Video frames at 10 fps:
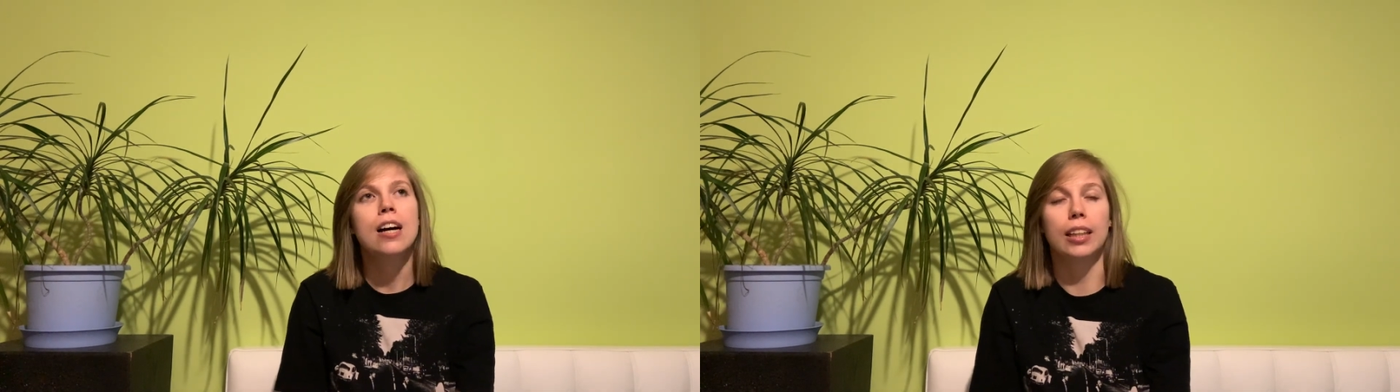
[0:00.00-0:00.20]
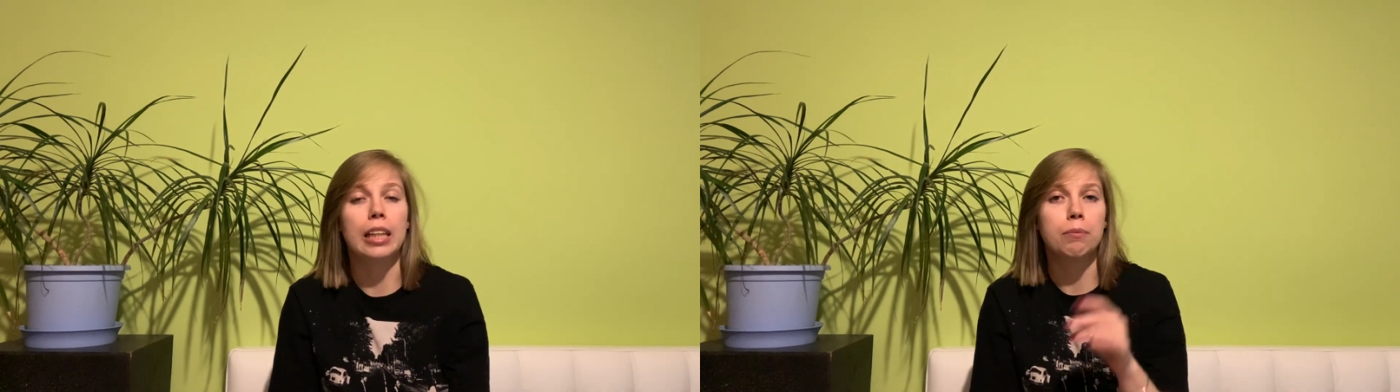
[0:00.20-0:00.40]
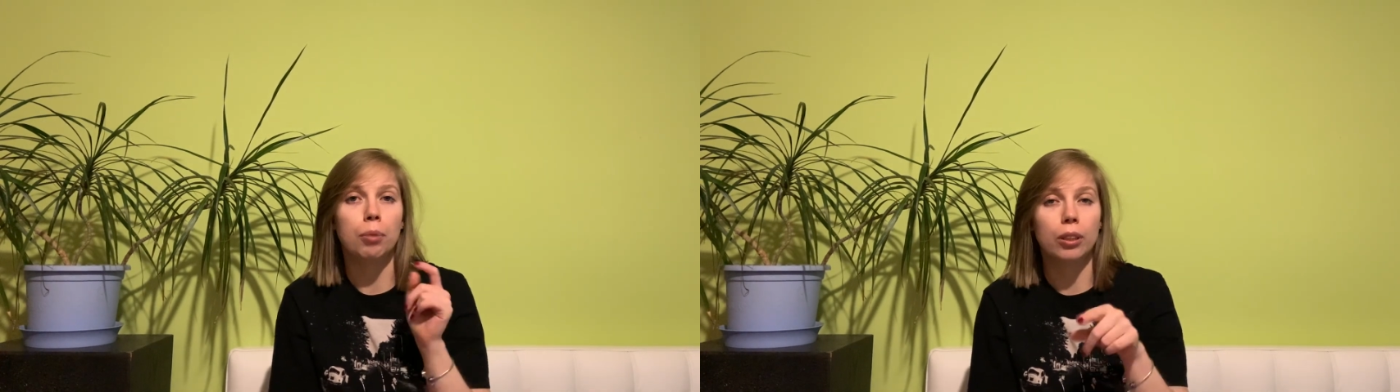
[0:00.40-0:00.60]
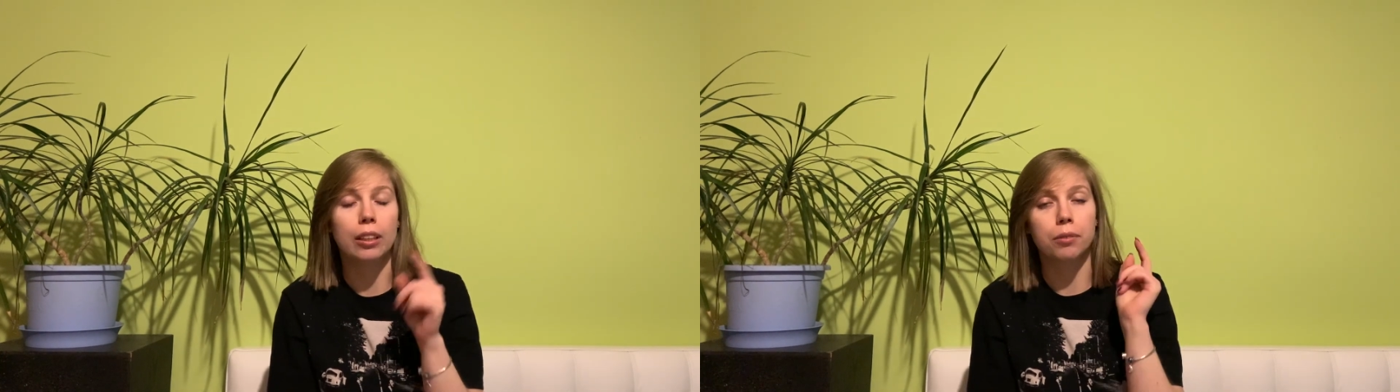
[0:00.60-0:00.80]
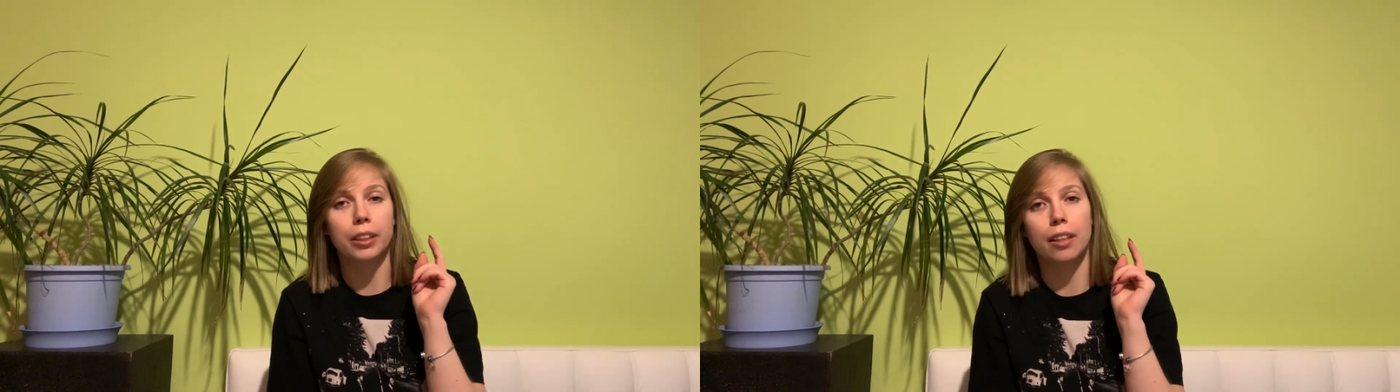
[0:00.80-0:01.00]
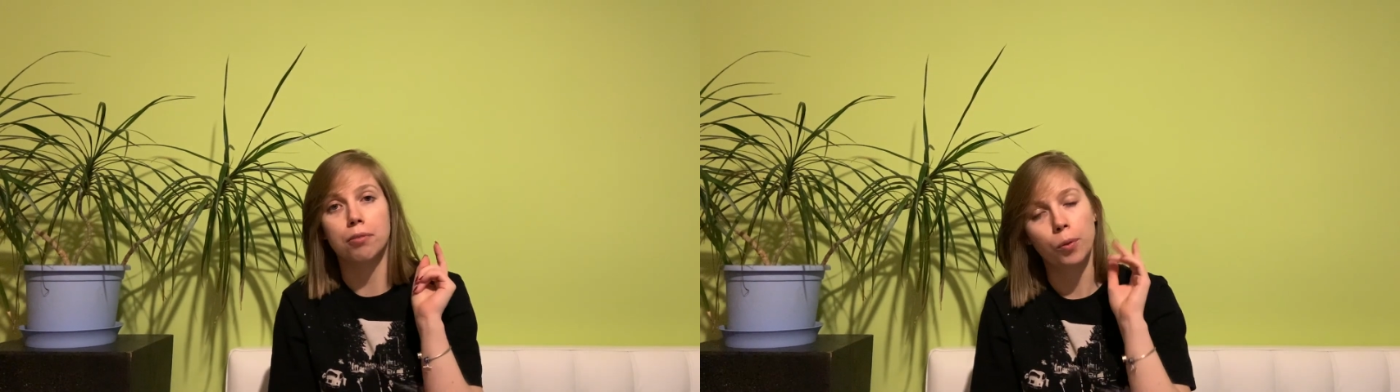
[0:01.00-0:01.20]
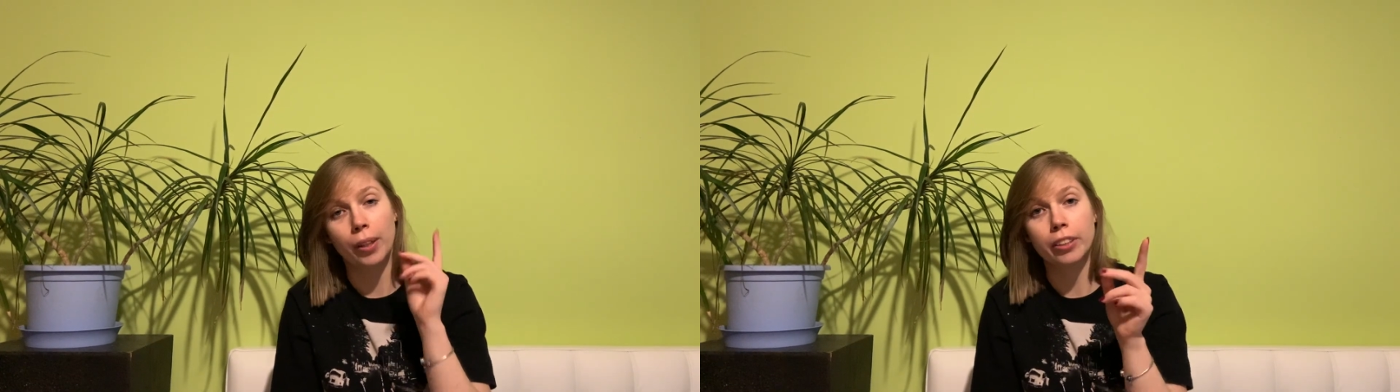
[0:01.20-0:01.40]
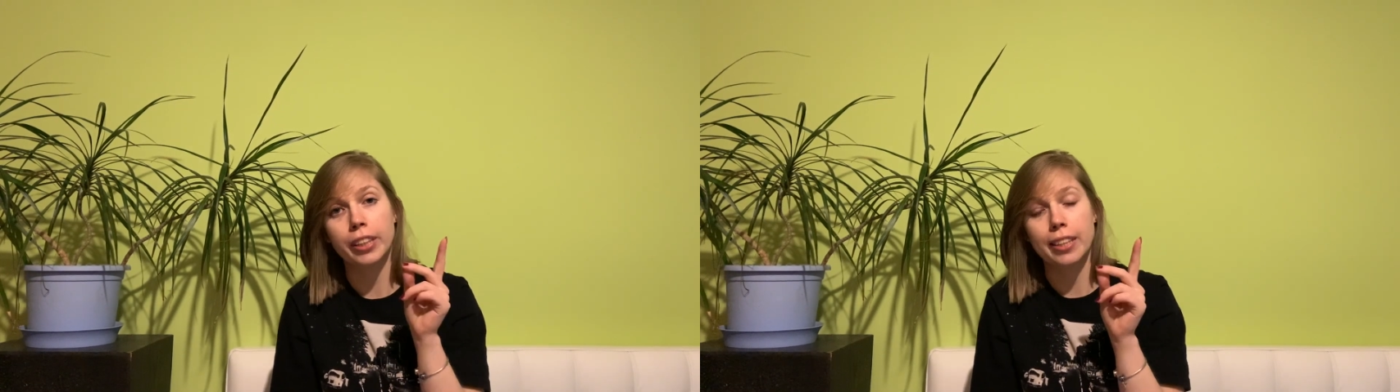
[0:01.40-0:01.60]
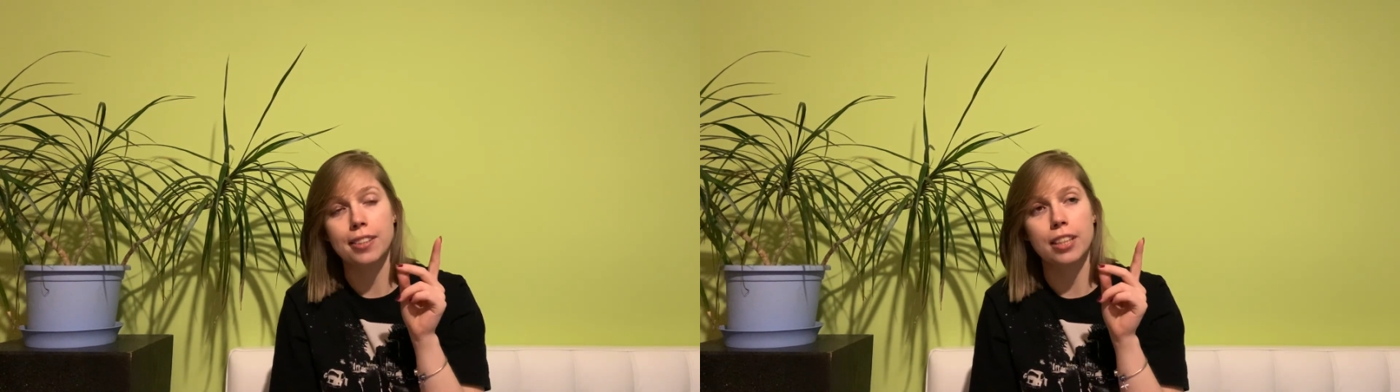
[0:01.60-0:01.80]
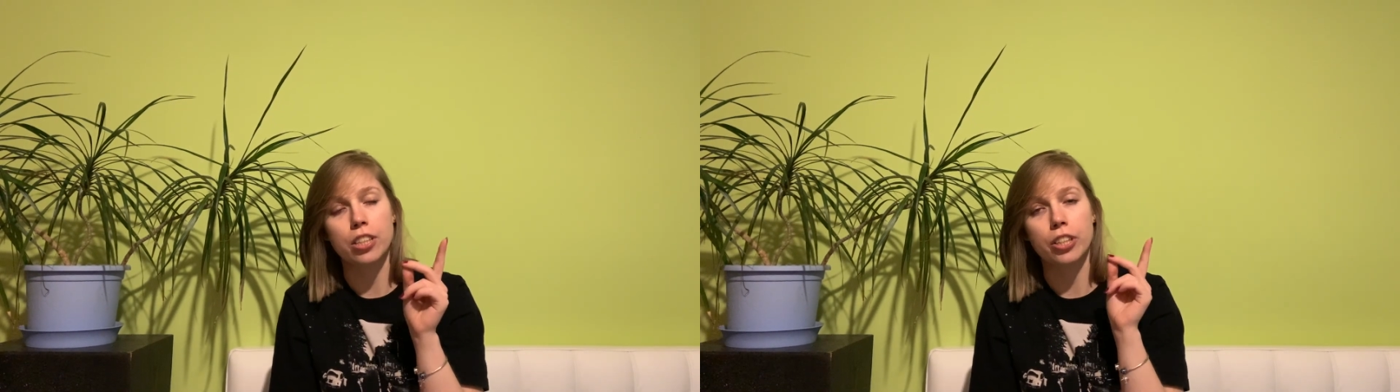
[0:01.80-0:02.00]
In Poland we have one
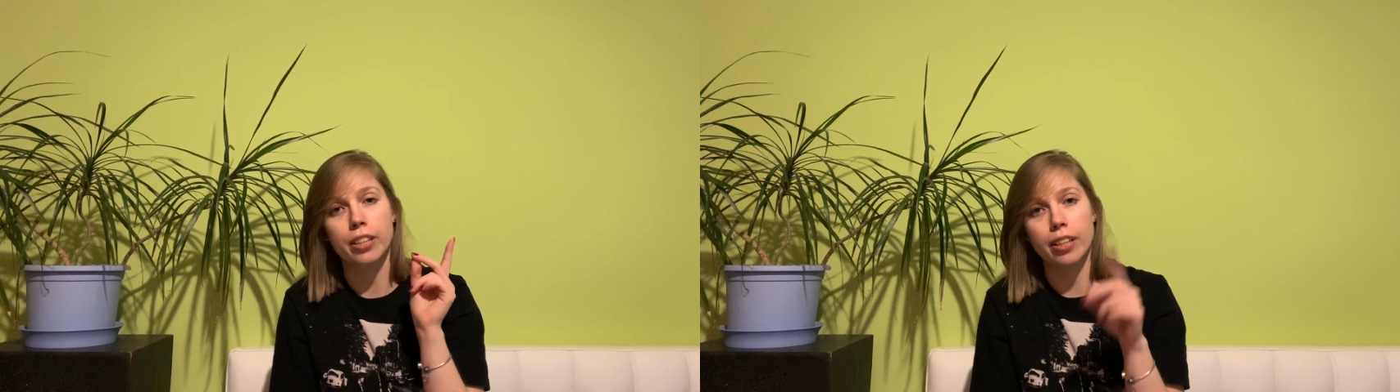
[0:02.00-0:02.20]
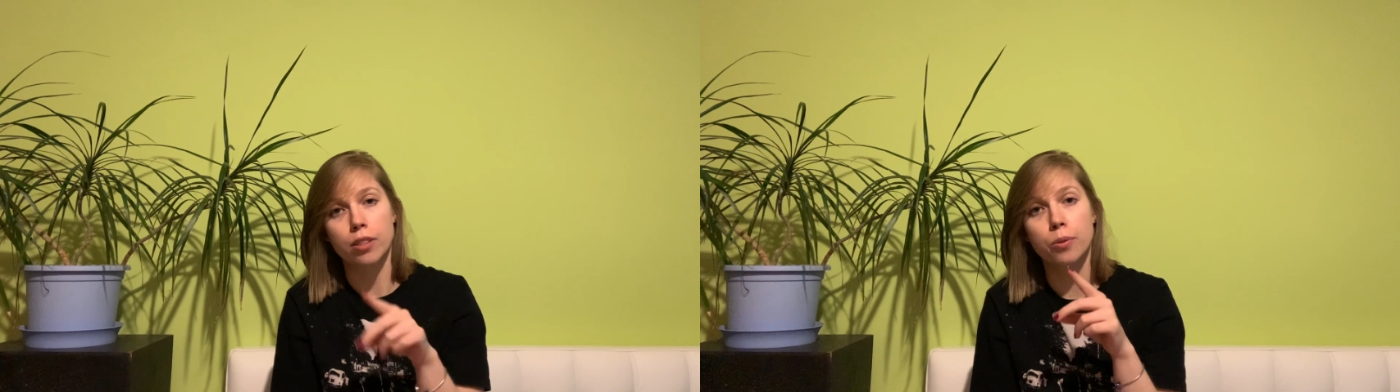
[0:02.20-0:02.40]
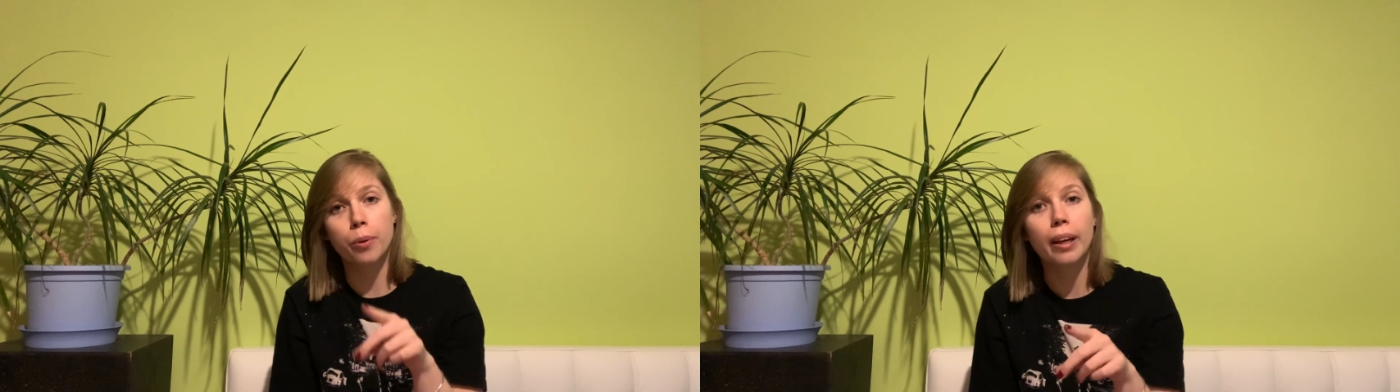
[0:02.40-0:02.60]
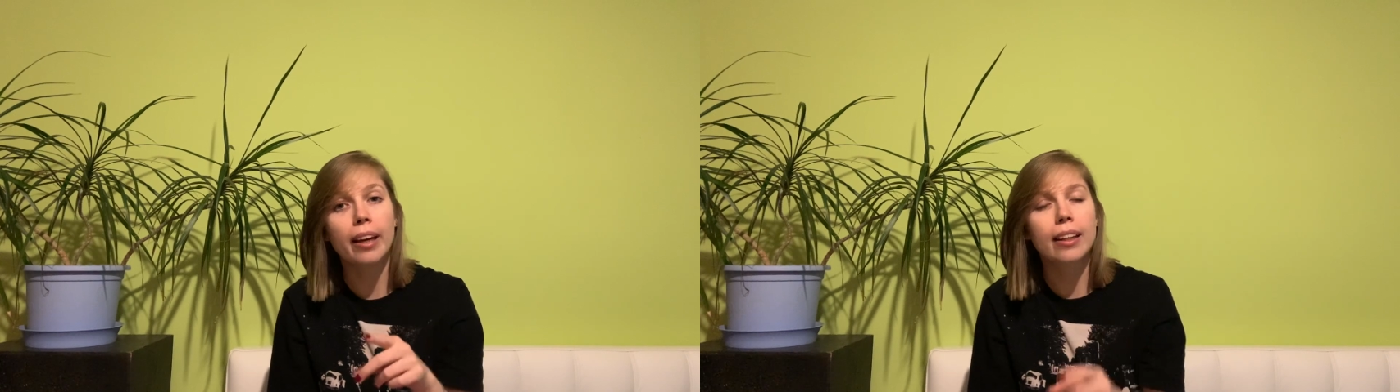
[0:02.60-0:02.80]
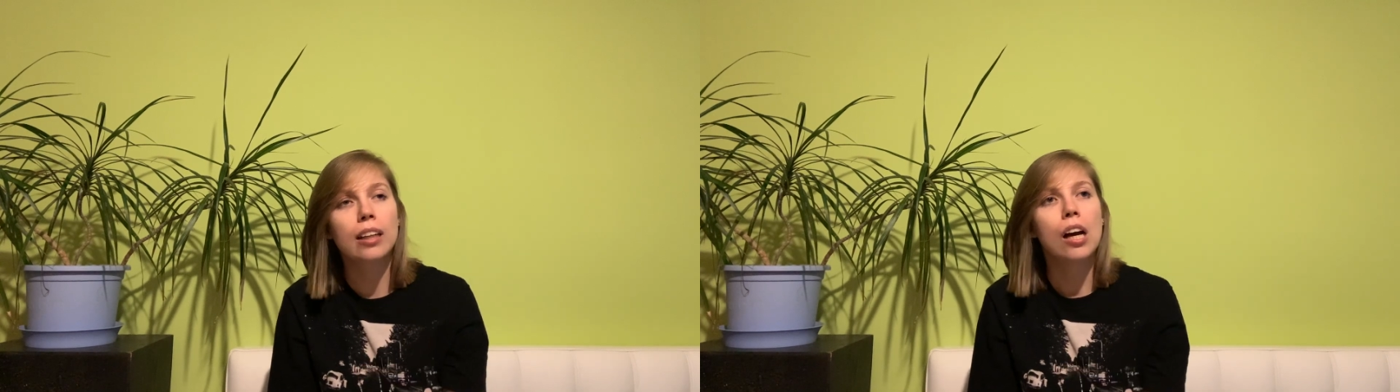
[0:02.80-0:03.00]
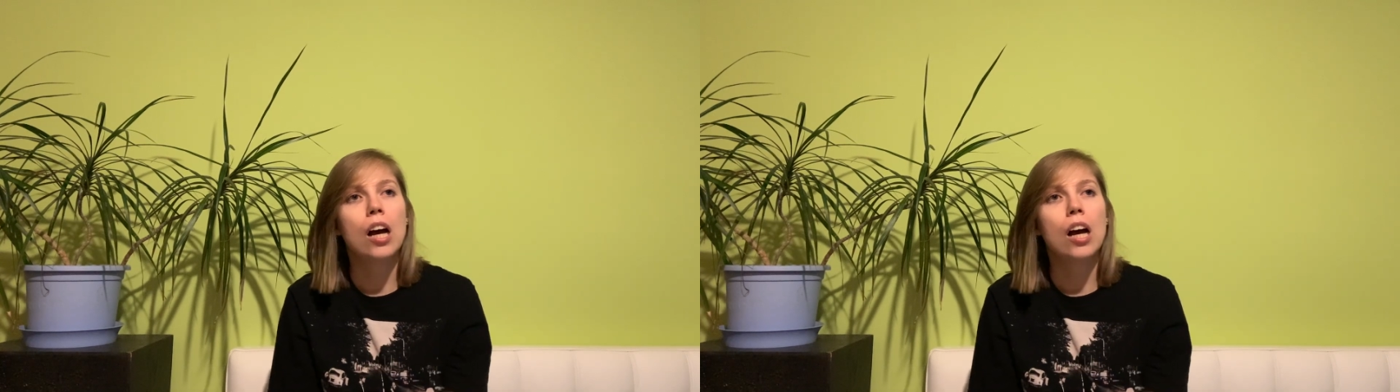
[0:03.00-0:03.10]
organization that is doing it,